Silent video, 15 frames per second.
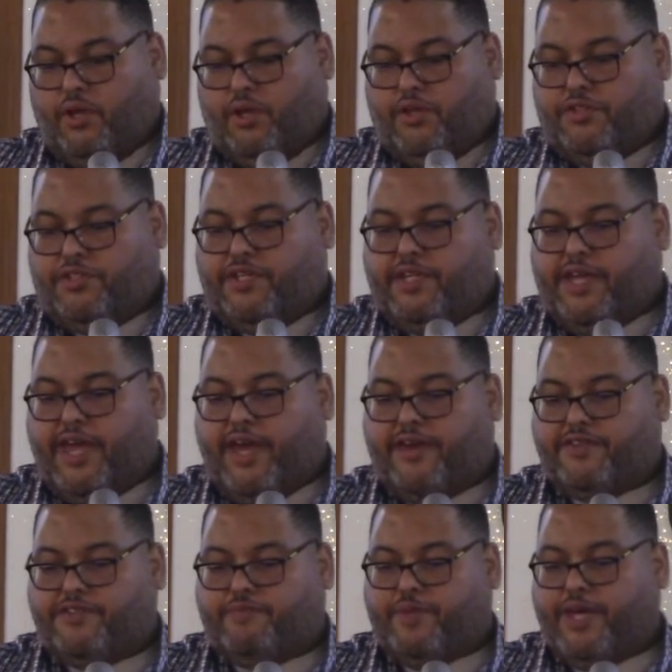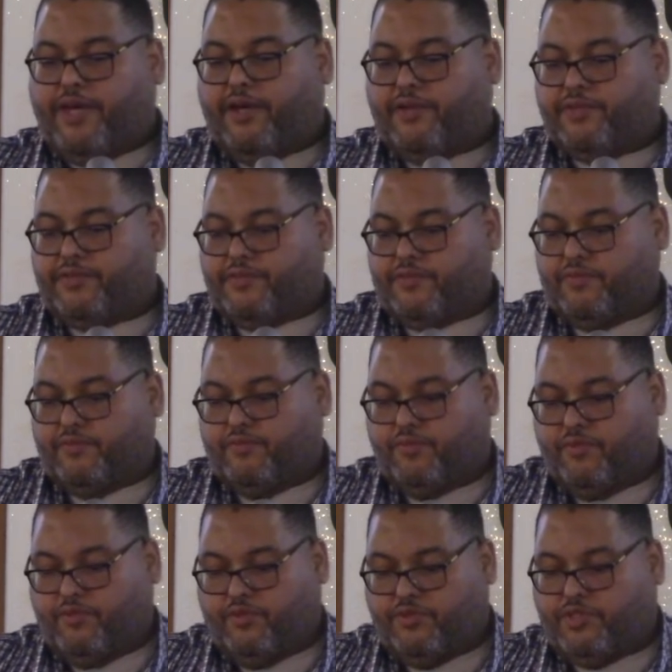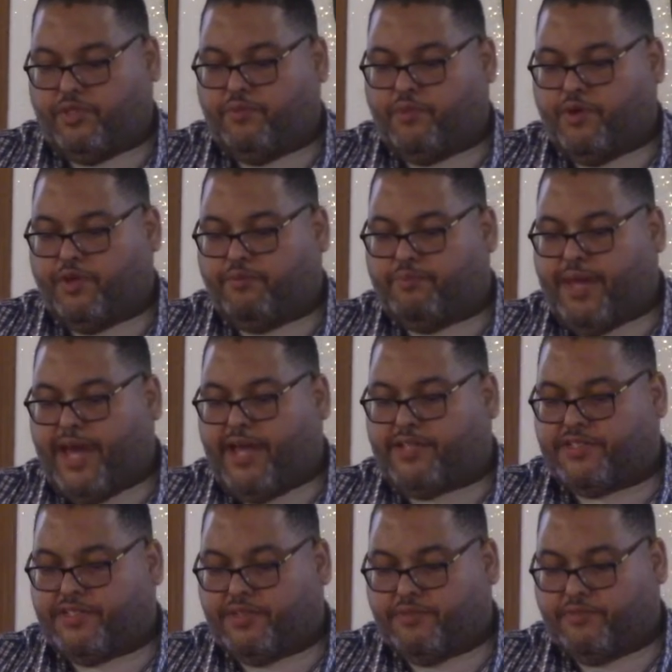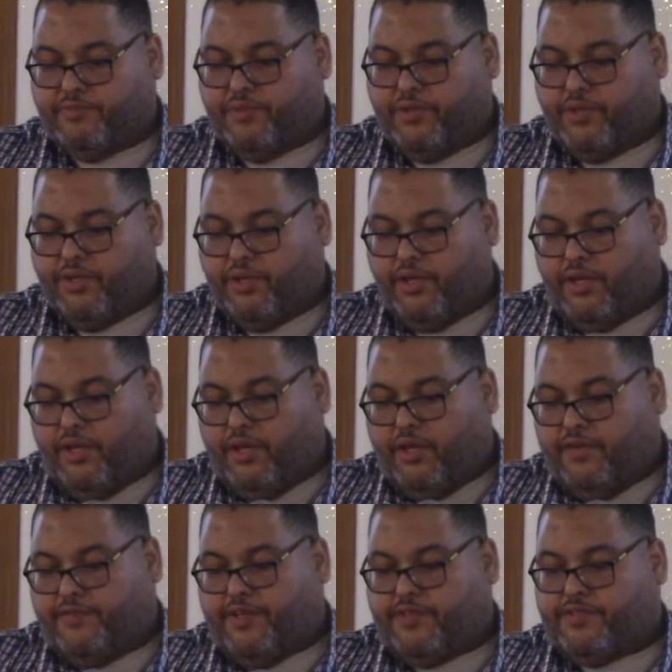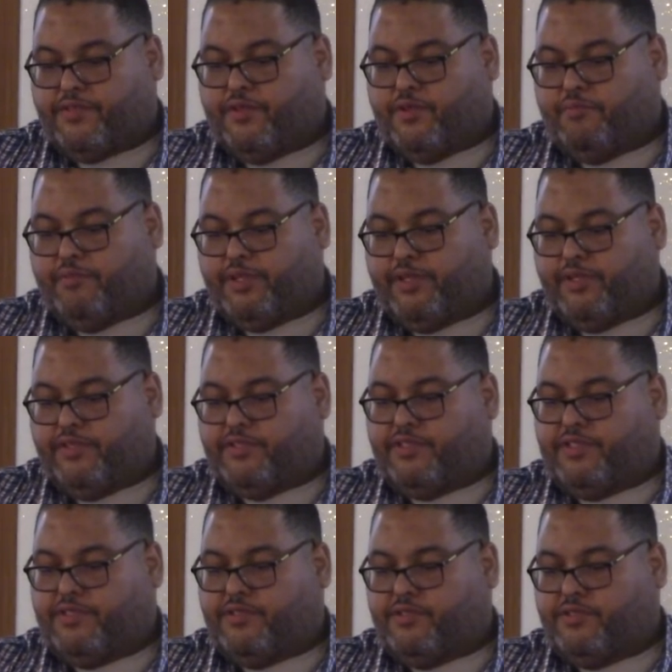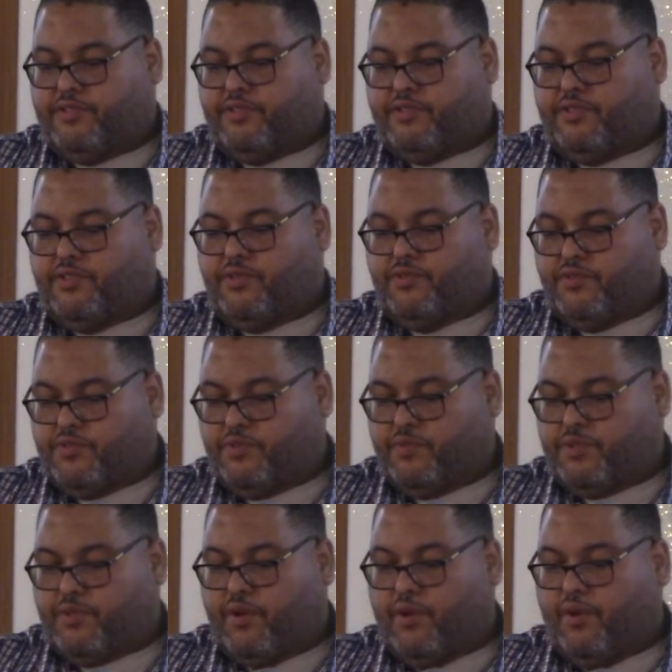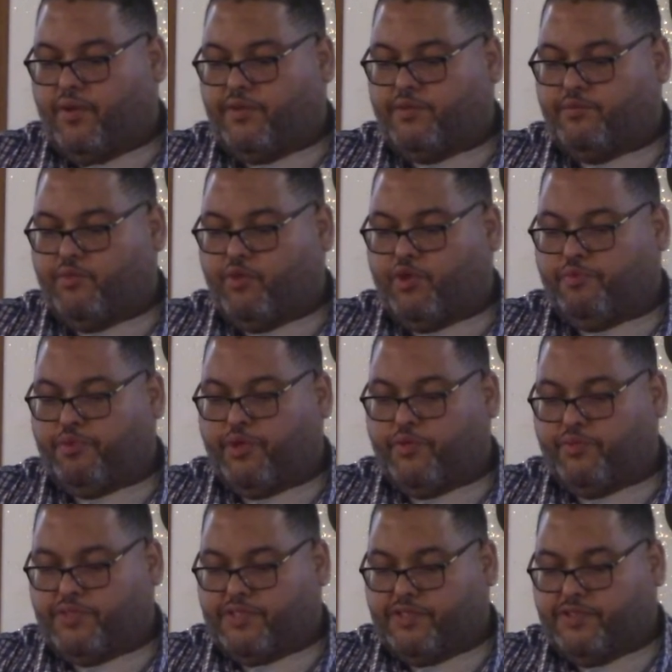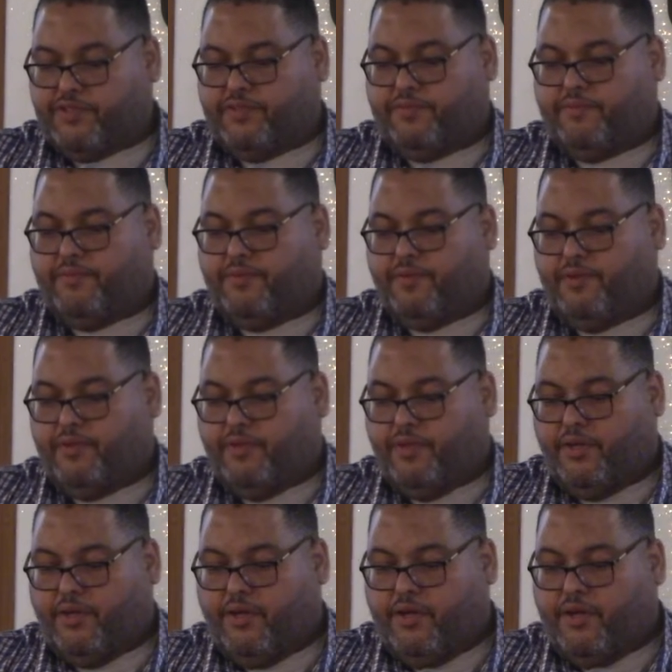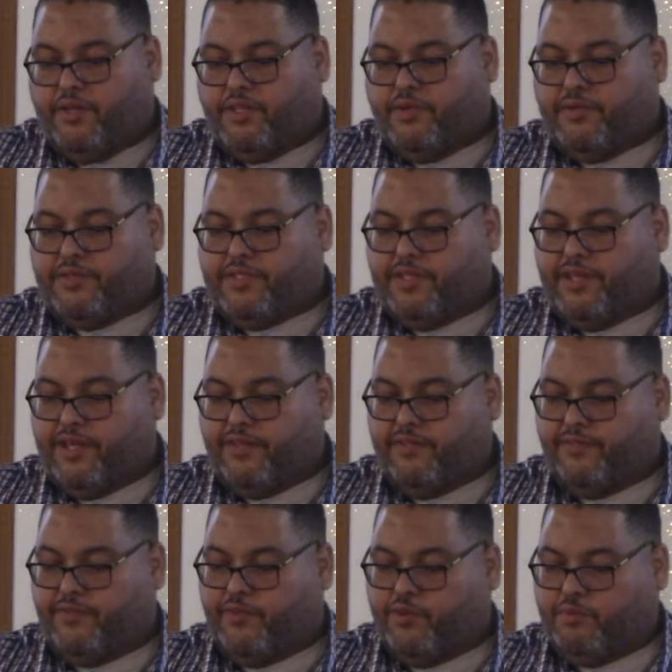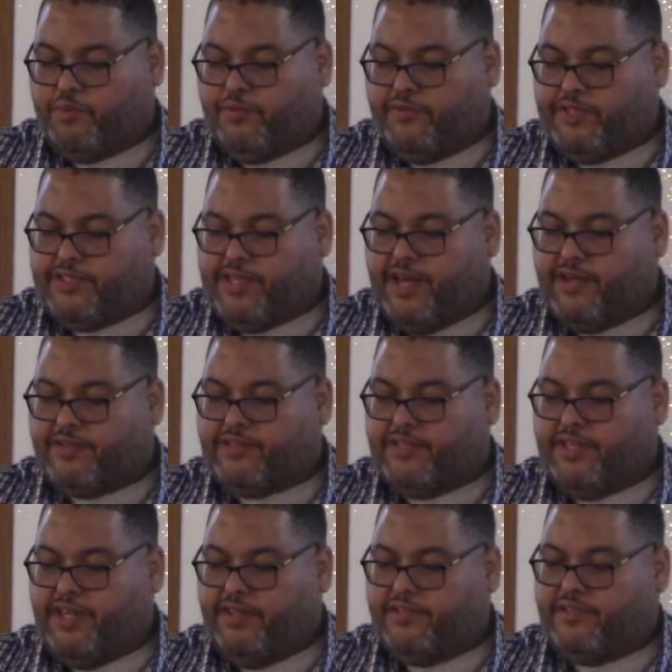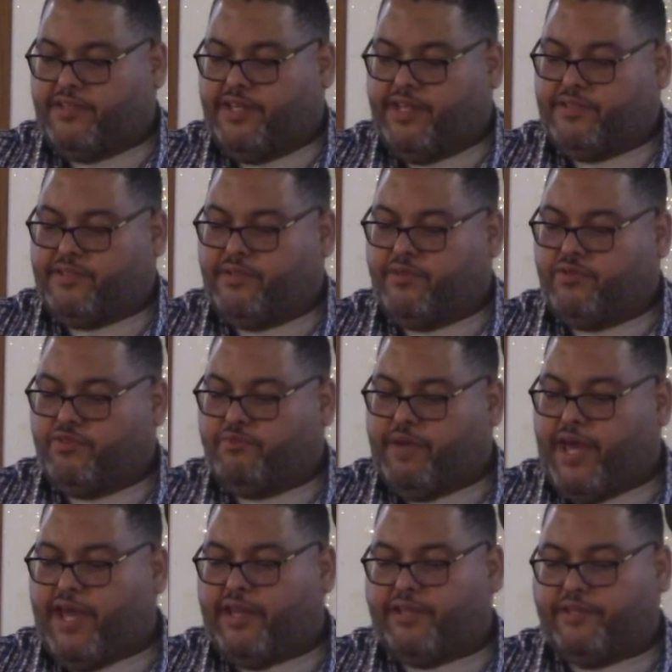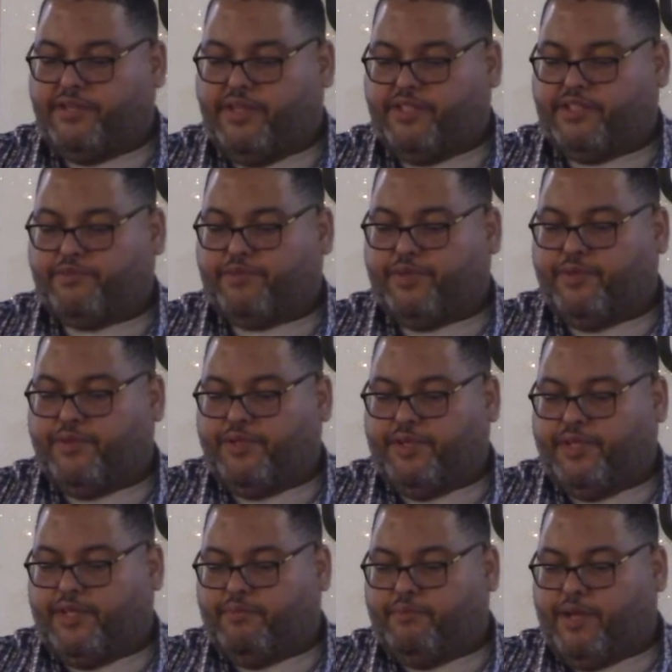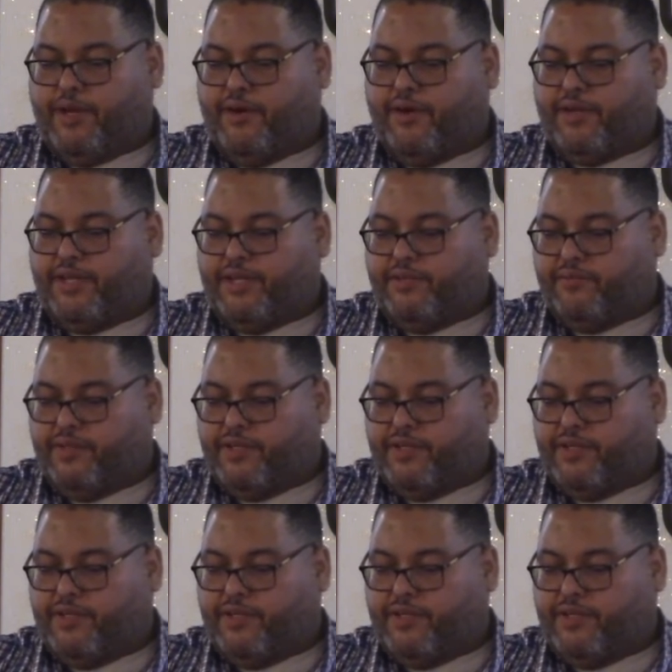She cast spells. She worked magic. Thus, her ability to seduce was all the more potent. There was another form of intoxication that so dramatically exploded in American and